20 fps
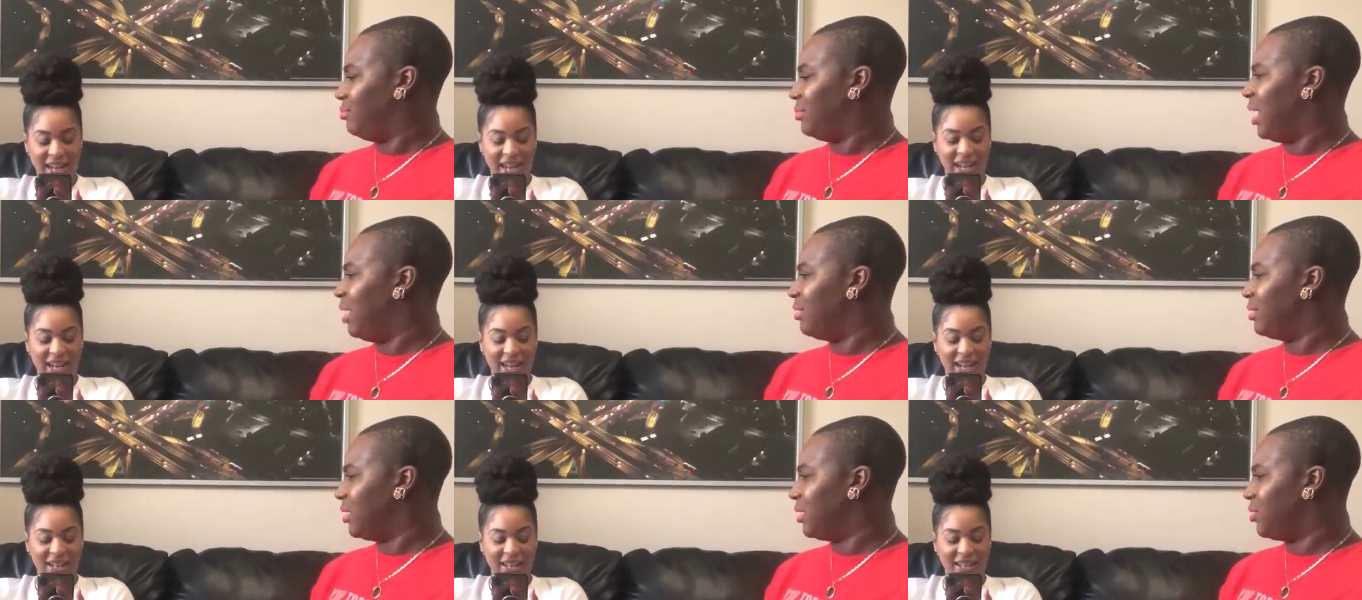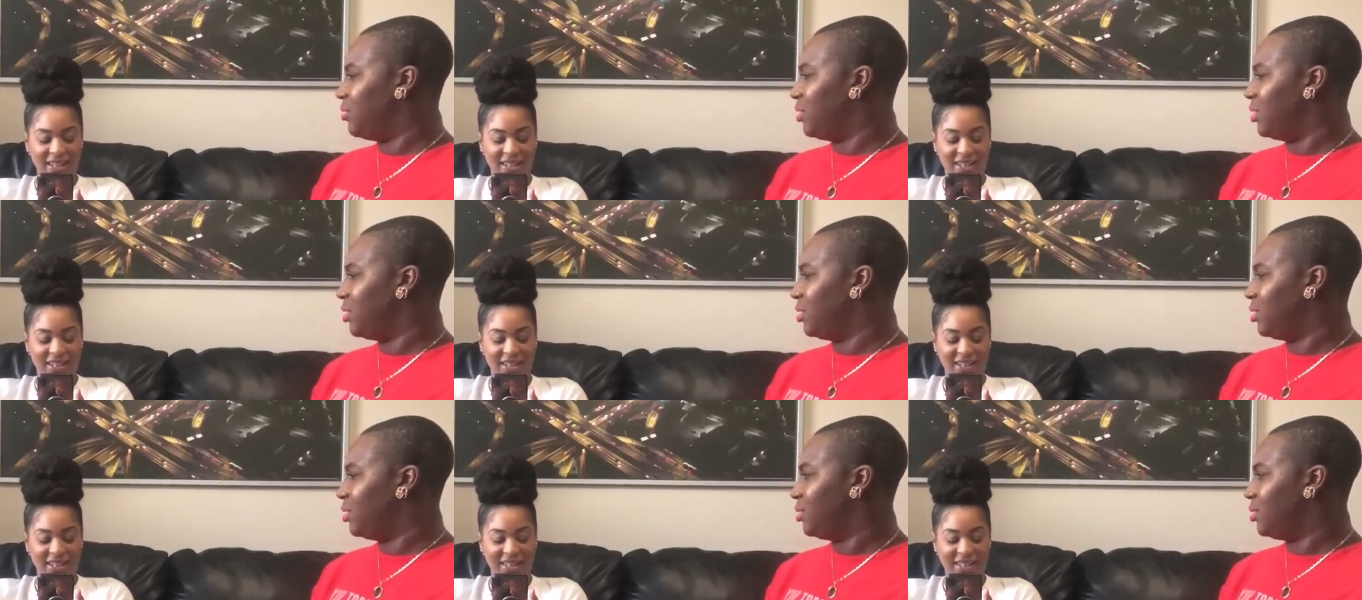Speaker 1: And
Speaker 2: that was the
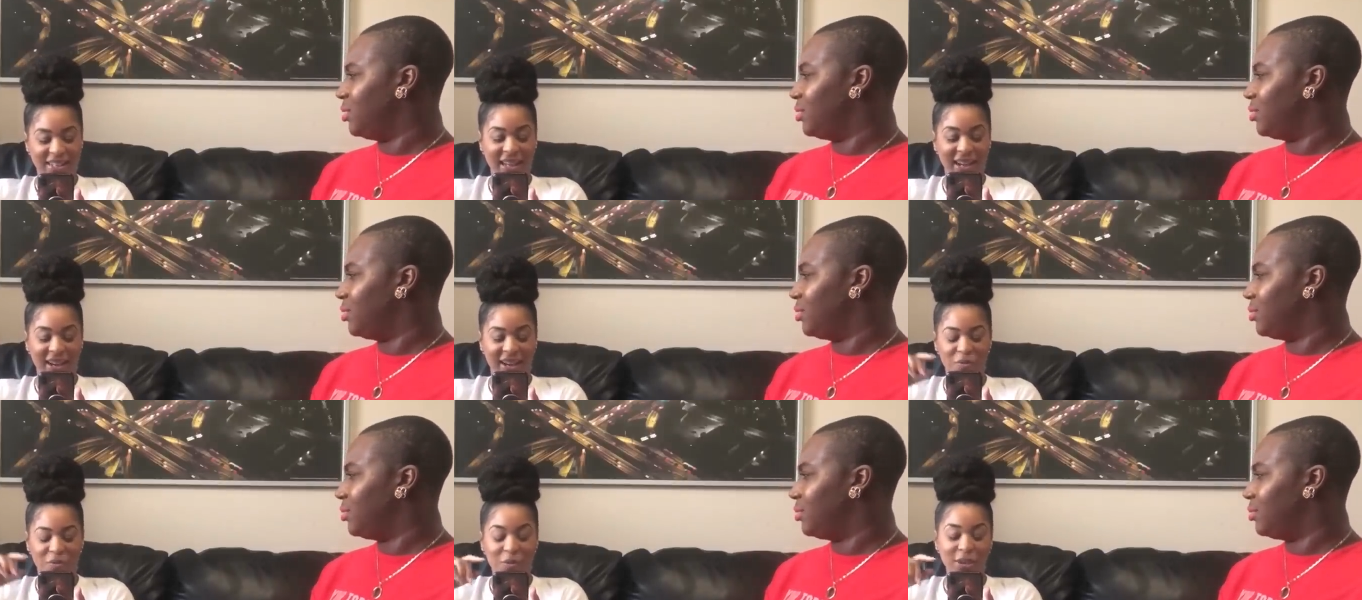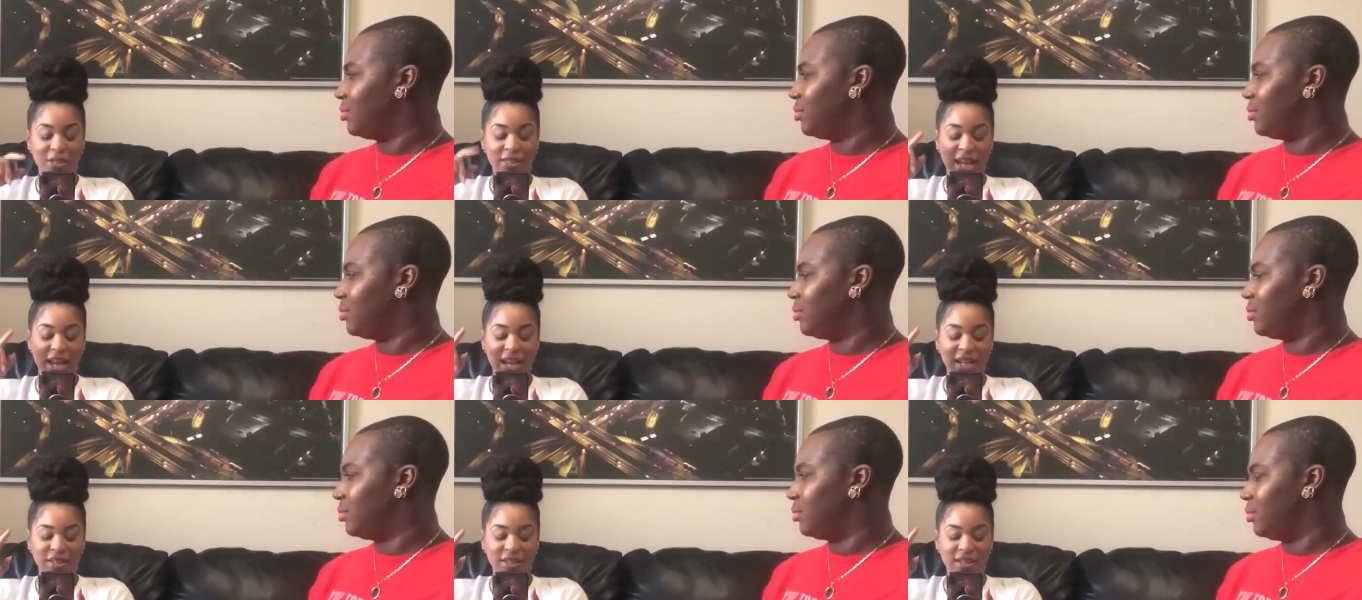question?
Speaker 1: Yeah. Well,
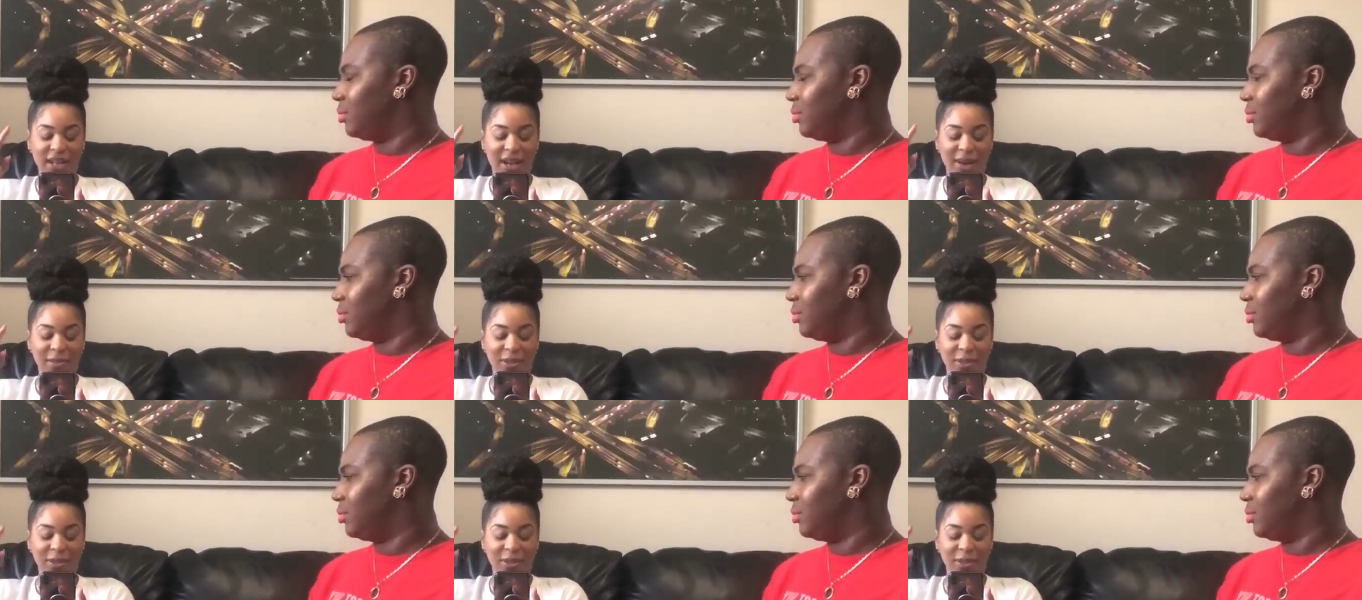it's actually